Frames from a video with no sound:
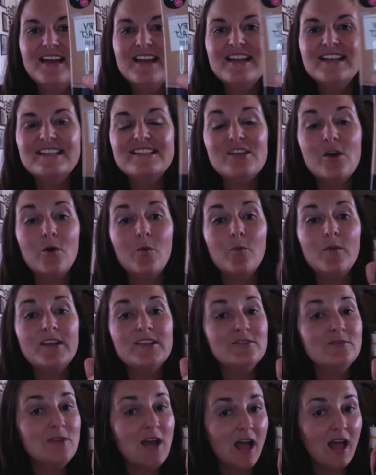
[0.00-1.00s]
So we
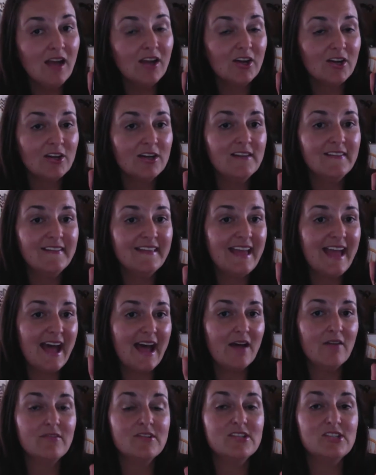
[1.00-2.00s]
do not currently
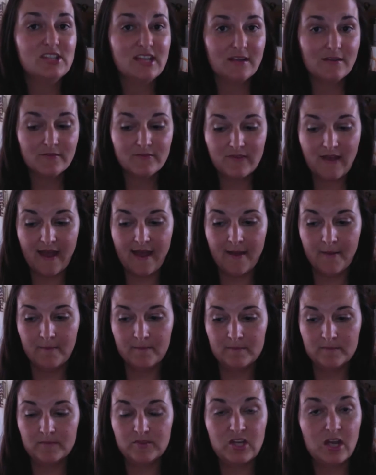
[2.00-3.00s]
have a shave
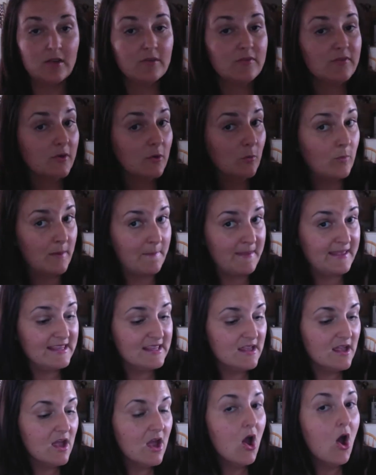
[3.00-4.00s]
gel for women.